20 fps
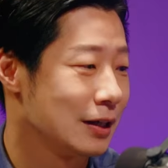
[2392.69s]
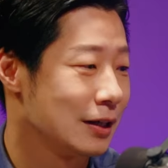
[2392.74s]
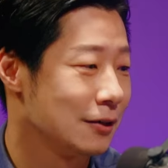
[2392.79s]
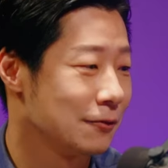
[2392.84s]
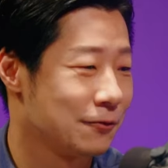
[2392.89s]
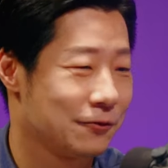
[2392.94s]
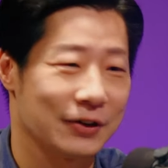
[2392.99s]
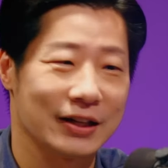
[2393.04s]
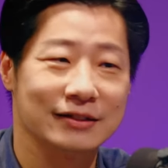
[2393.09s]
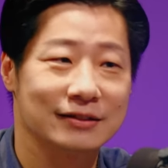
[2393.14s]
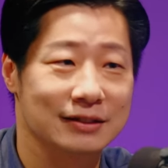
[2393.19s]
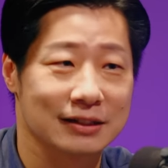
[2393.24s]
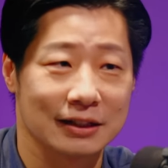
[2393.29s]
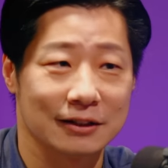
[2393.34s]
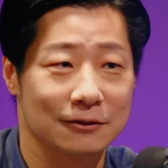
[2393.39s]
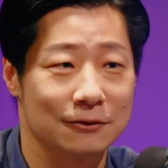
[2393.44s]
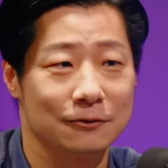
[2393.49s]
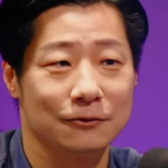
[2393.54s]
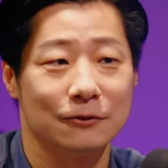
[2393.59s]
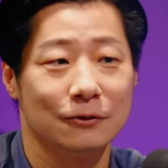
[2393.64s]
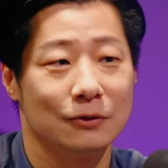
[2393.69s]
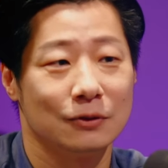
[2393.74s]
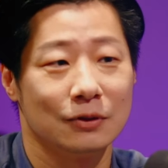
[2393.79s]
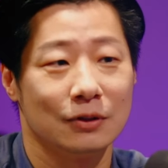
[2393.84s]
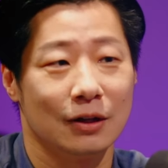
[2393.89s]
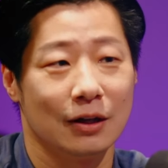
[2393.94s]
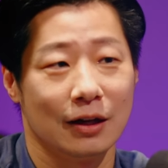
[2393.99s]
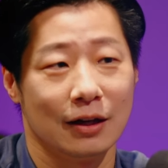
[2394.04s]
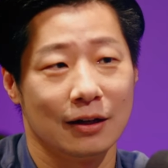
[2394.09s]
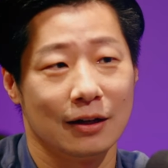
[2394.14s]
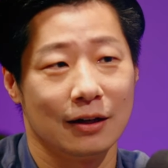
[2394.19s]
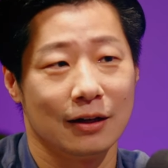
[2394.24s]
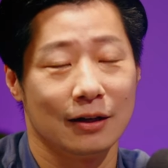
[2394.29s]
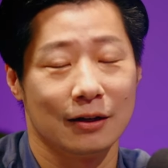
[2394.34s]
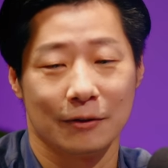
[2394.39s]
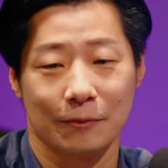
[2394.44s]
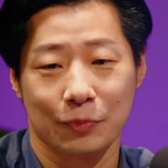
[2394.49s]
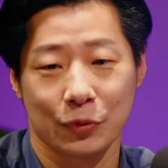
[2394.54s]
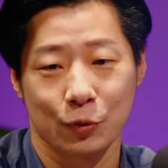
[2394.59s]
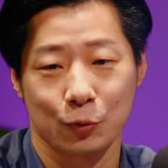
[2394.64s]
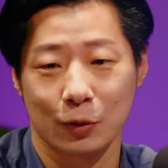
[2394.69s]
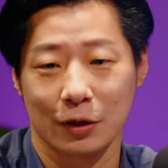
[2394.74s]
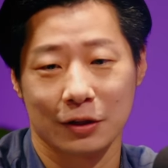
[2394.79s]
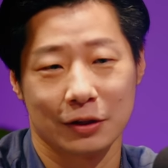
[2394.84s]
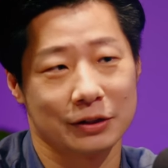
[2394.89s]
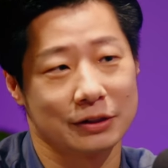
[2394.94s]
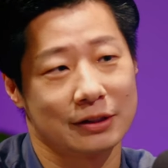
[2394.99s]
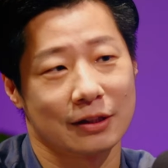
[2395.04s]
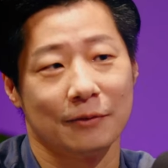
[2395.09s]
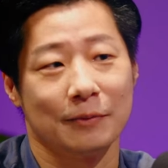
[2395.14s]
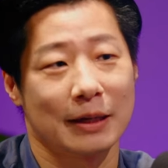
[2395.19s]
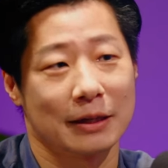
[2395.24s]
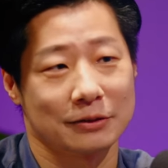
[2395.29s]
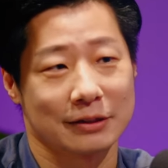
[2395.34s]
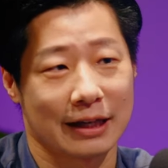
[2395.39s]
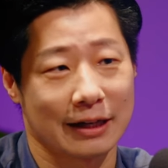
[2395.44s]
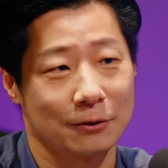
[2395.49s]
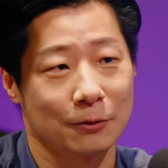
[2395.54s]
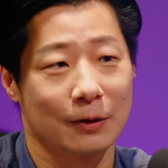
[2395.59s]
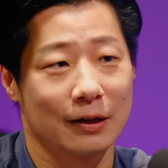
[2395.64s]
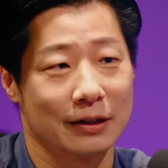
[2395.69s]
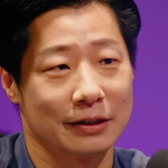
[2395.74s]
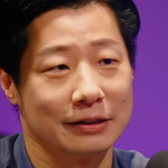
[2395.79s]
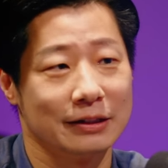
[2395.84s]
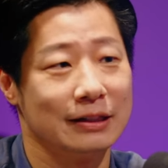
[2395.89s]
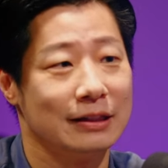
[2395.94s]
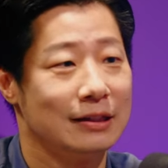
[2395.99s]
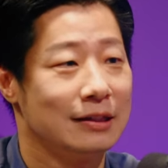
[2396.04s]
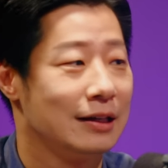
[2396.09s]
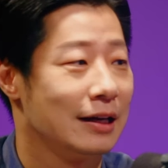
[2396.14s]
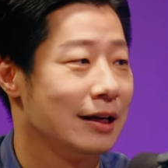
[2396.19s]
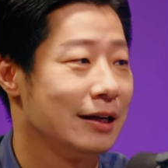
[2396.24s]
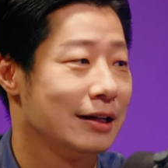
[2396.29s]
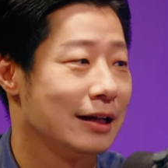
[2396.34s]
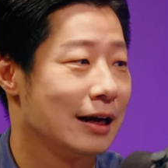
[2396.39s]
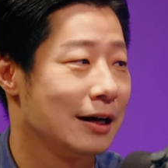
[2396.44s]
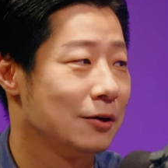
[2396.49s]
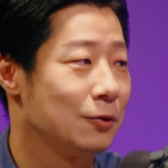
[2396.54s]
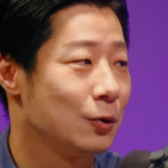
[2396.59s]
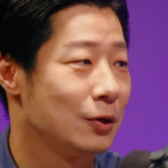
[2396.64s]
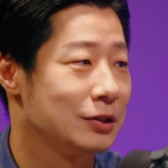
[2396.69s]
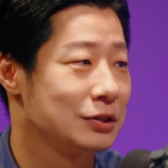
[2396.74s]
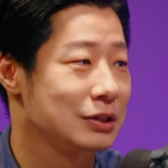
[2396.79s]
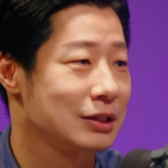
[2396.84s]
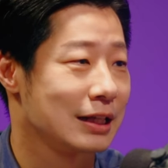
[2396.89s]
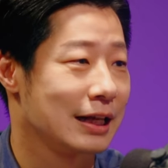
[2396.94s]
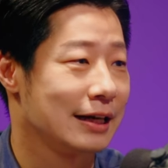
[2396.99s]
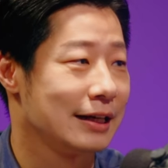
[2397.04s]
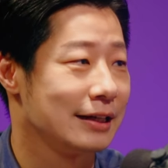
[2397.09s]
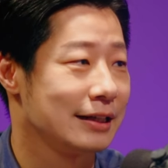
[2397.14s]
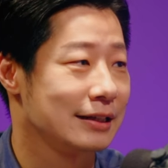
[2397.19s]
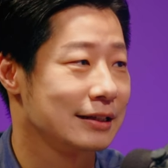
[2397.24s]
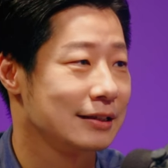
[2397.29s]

offensive mm-hmm. uh, words about Taiwan, mm-hmm. and I was like,